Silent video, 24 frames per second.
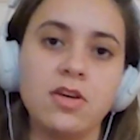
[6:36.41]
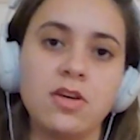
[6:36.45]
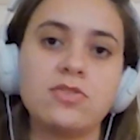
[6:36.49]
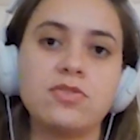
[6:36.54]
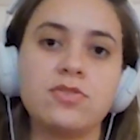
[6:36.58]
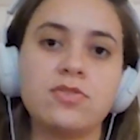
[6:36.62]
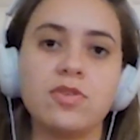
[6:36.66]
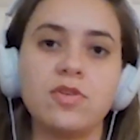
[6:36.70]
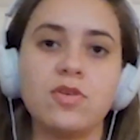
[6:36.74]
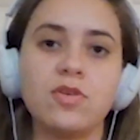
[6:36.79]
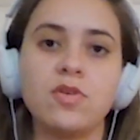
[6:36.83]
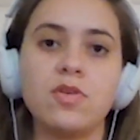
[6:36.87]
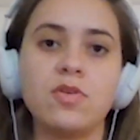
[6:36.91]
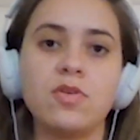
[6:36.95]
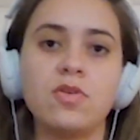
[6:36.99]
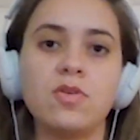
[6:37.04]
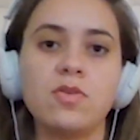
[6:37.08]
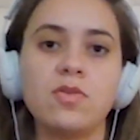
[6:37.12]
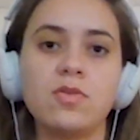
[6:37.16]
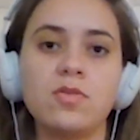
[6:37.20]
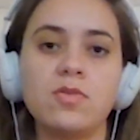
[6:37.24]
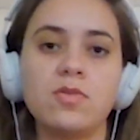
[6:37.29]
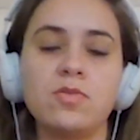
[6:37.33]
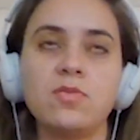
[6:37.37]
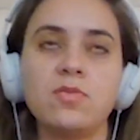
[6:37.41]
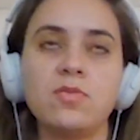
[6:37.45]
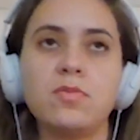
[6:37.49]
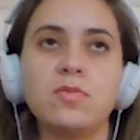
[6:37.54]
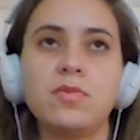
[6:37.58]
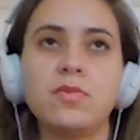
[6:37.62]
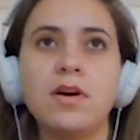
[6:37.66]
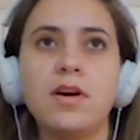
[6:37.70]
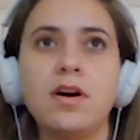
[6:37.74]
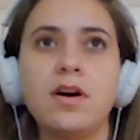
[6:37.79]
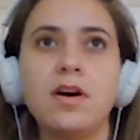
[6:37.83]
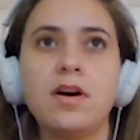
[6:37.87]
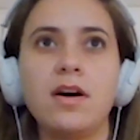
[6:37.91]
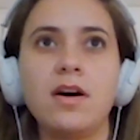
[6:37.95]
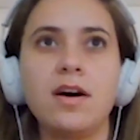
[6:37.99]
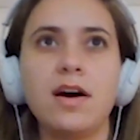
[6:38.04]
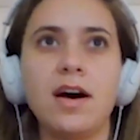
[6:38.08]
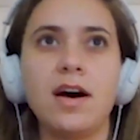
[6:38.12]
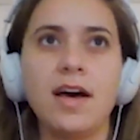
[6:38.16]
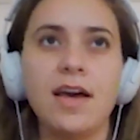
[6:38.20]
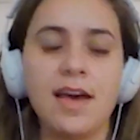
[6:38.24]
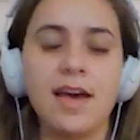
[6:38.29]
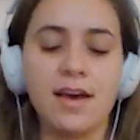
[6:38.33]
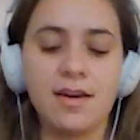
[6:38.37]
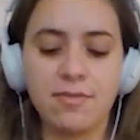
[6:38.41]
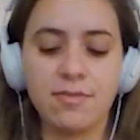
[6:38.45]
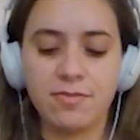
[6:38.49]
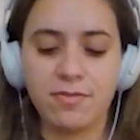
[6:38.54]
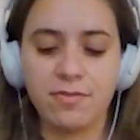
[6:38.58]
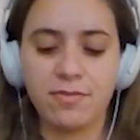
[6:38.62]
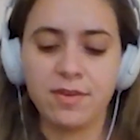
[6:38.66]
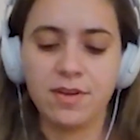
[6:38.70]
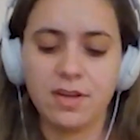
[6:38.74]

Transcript: So I have